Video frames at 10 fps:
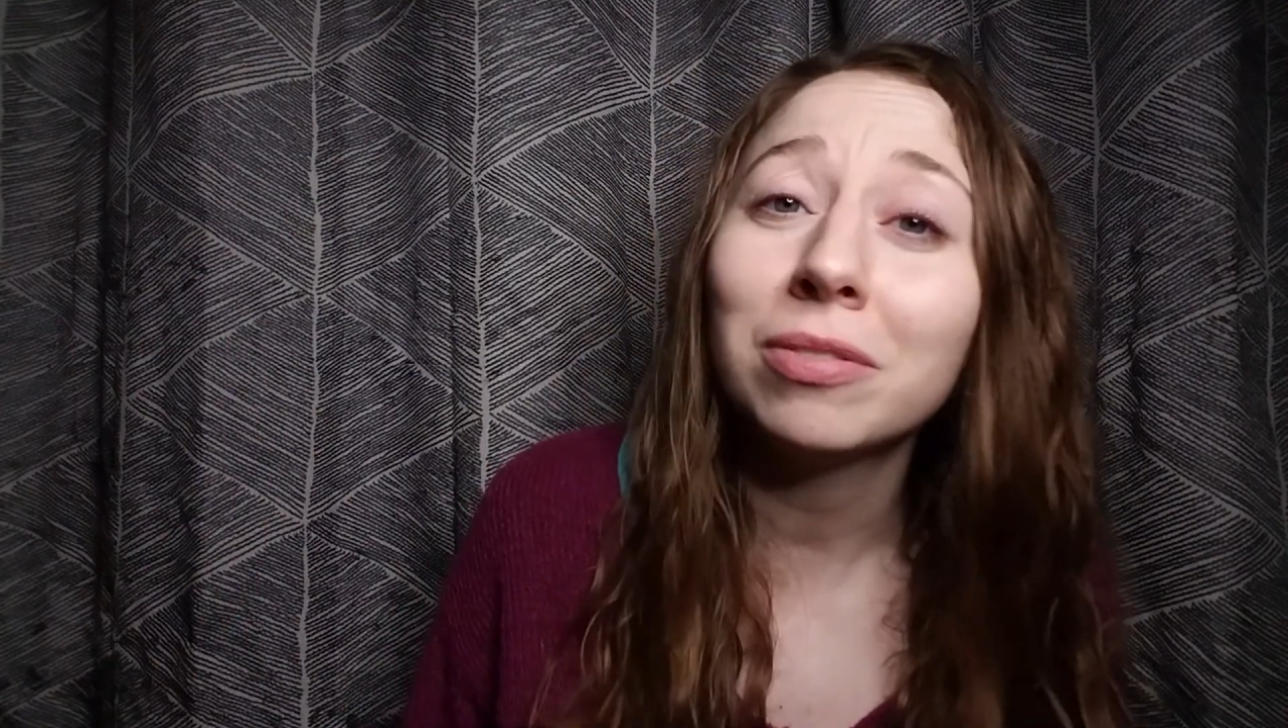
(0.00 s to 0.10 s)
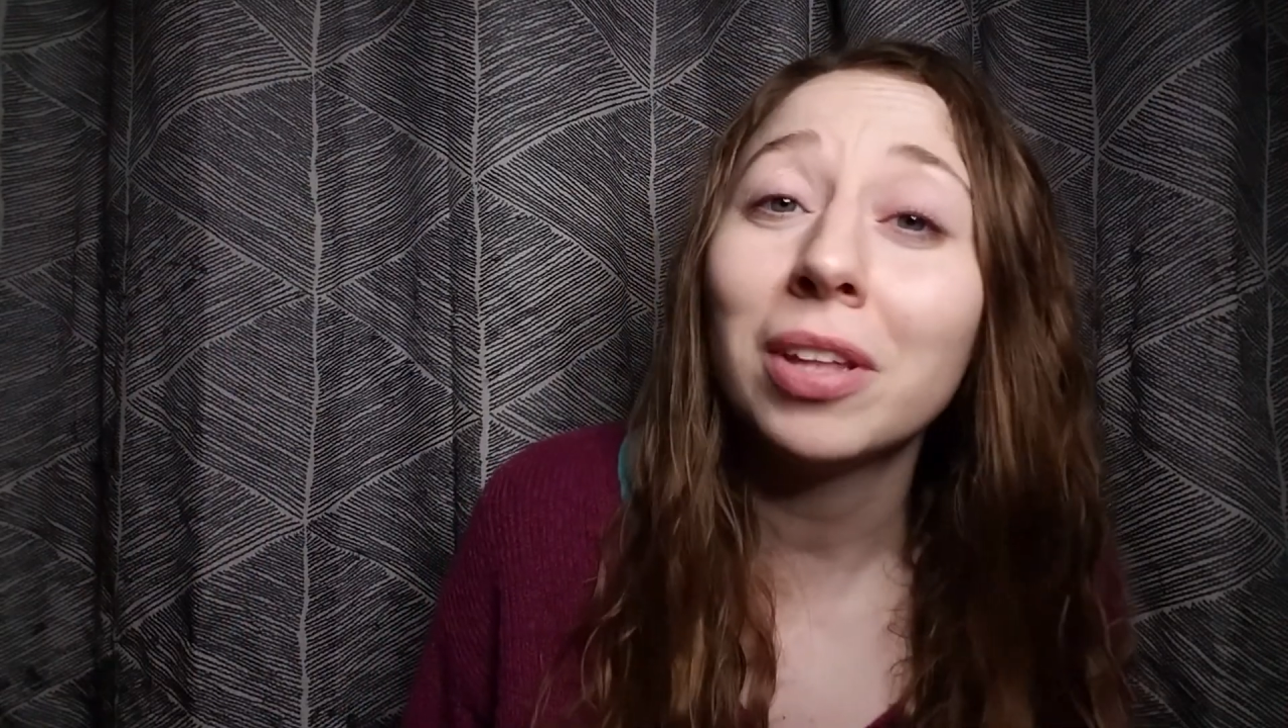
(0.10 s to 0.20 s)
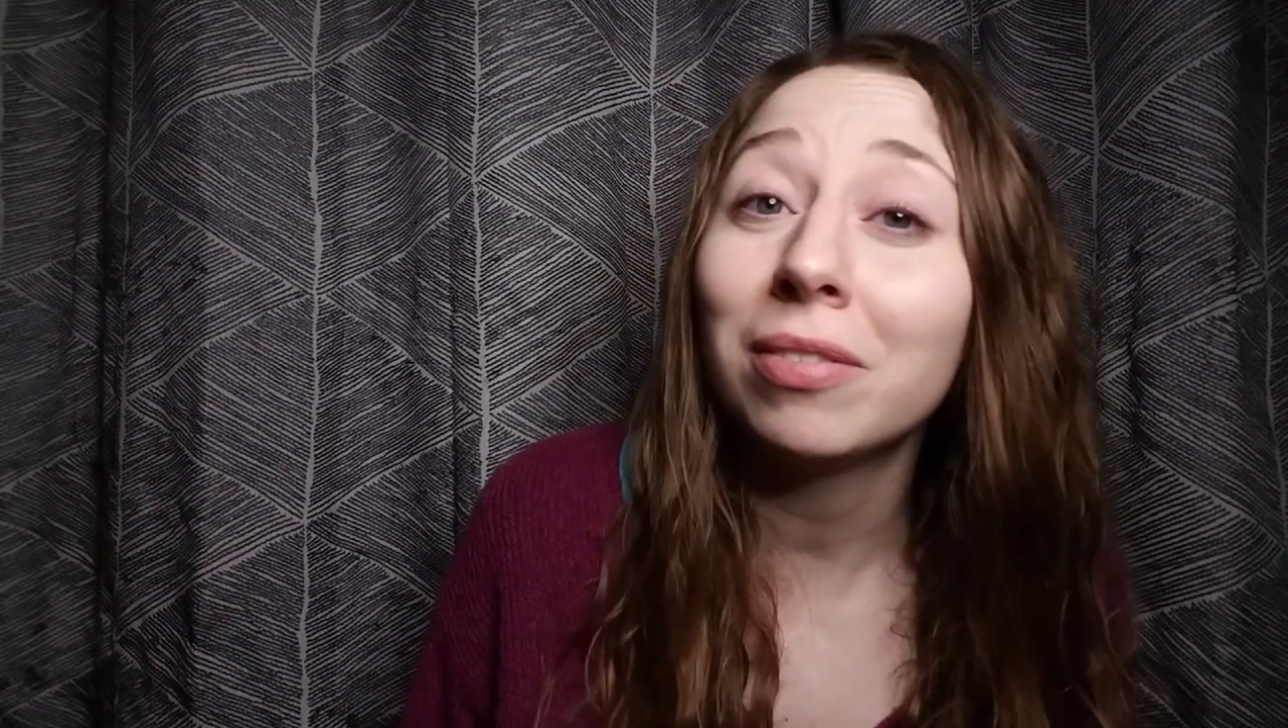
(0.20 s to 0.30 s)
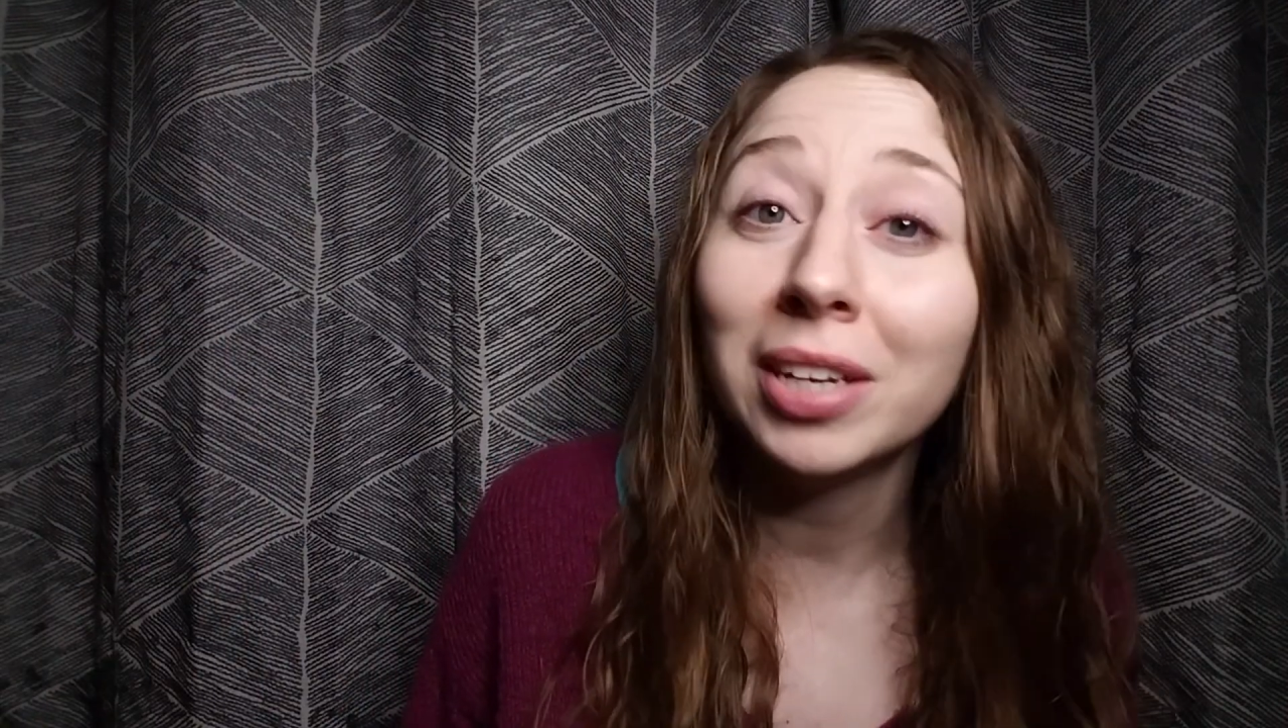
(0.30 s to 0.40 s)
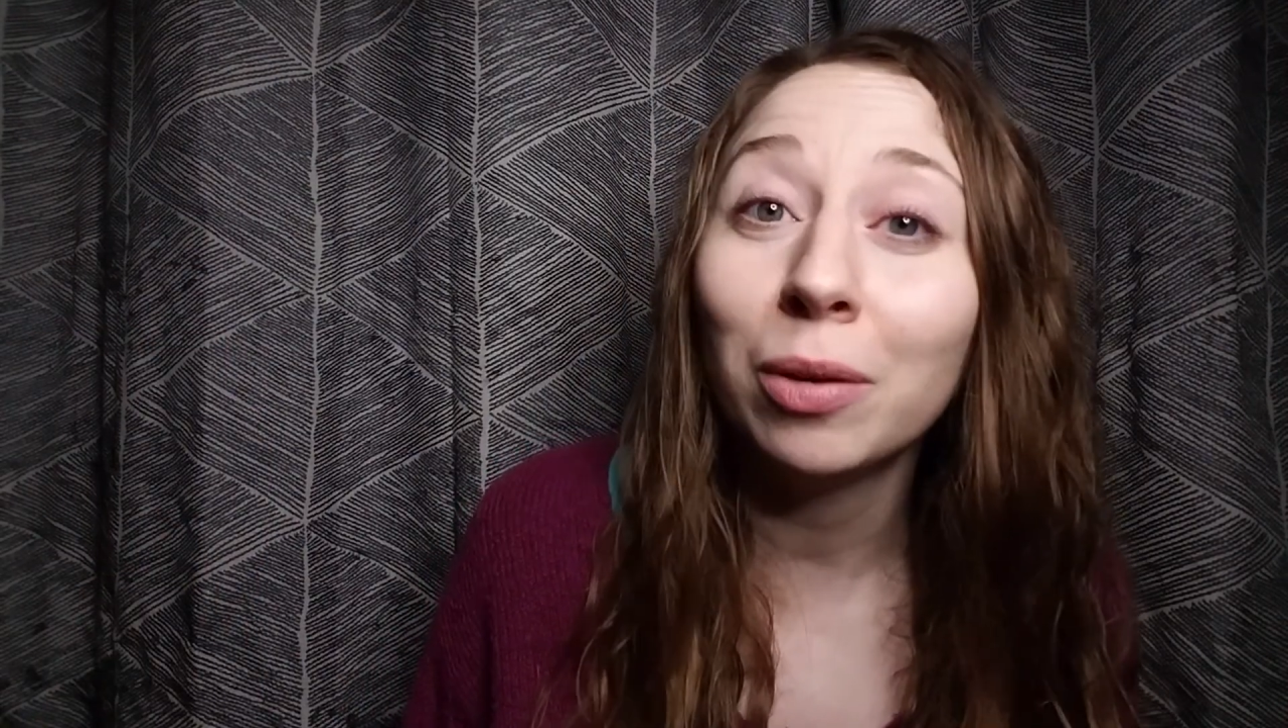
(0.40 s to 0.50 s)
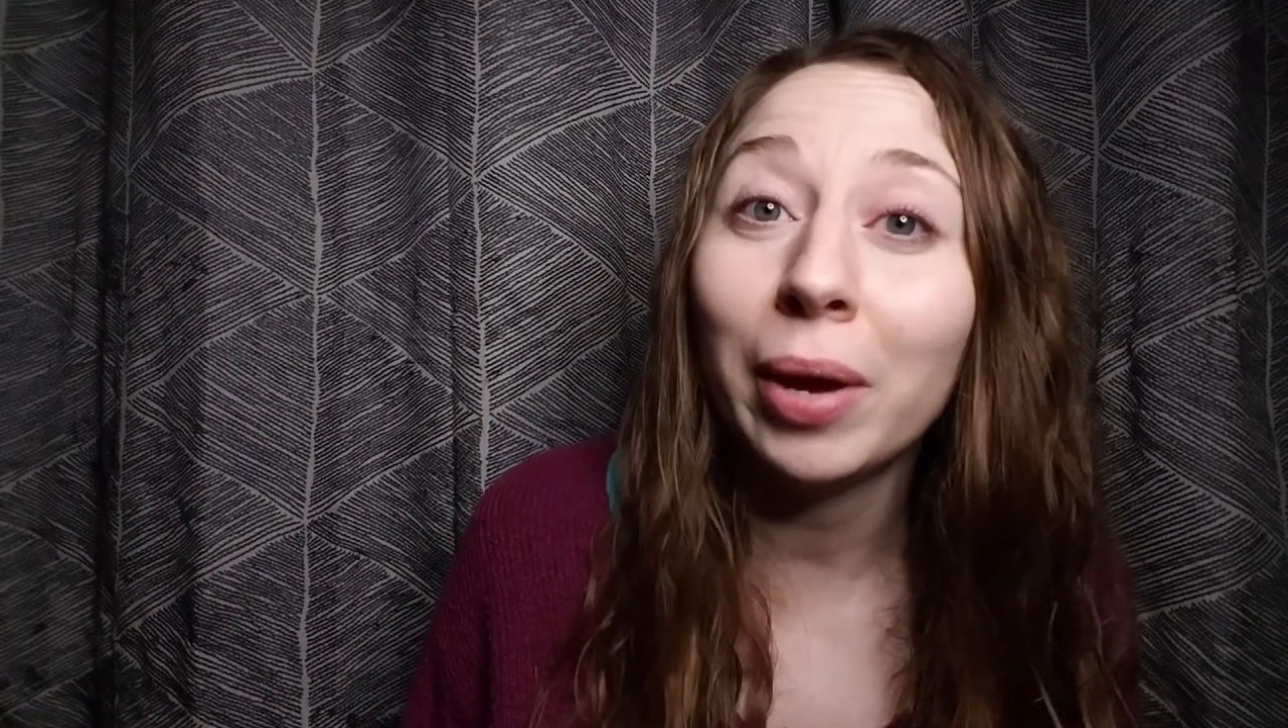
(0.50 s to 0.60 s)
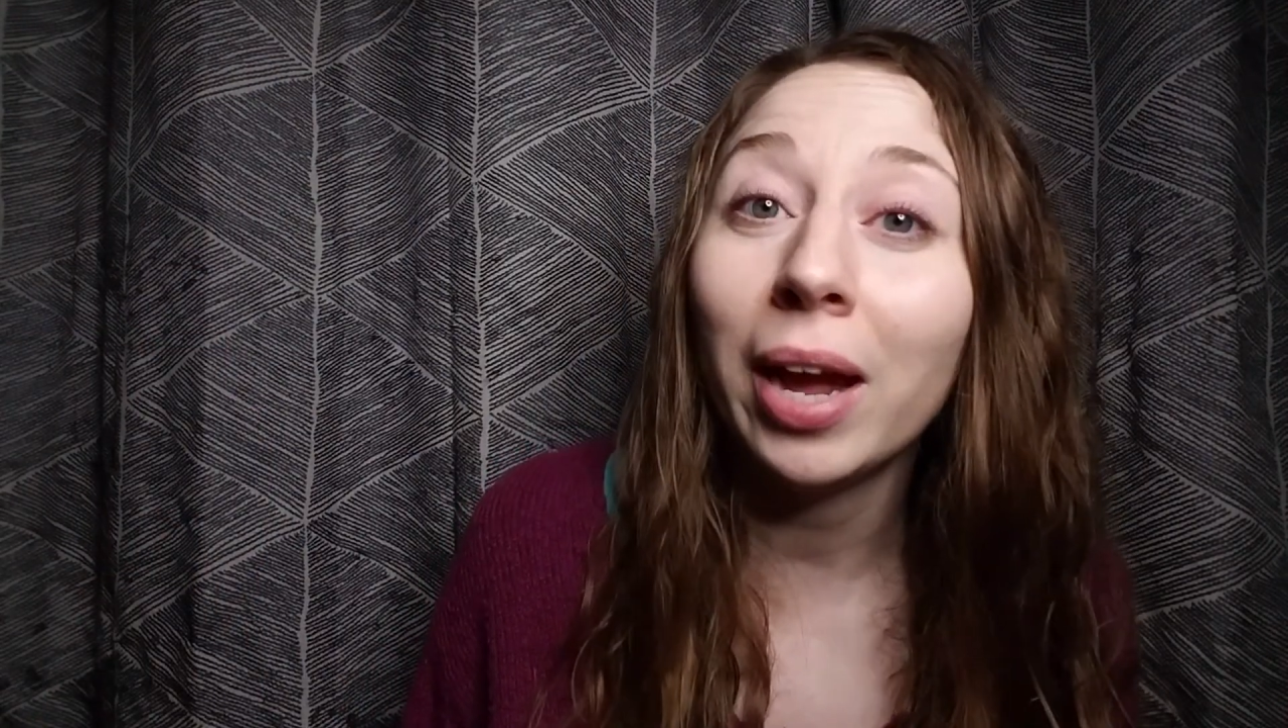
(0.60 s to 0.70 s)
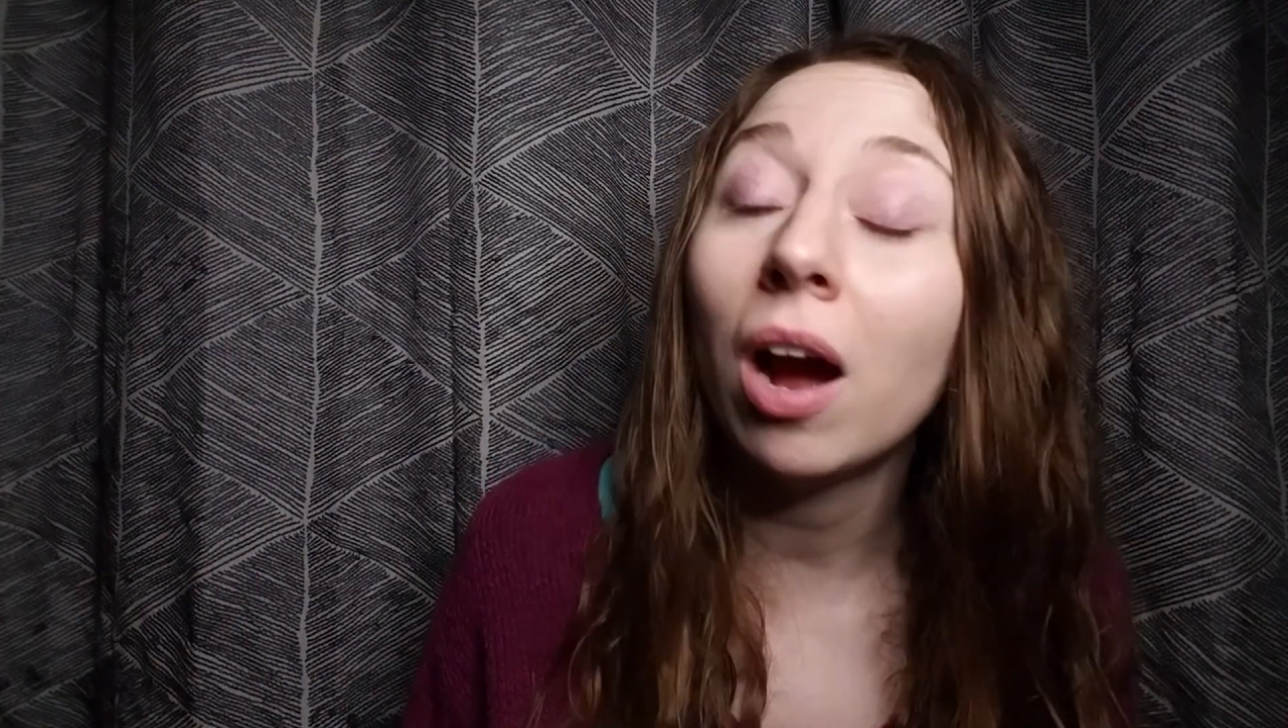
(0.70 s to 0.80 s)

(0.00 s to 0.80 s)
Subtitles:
love anyway.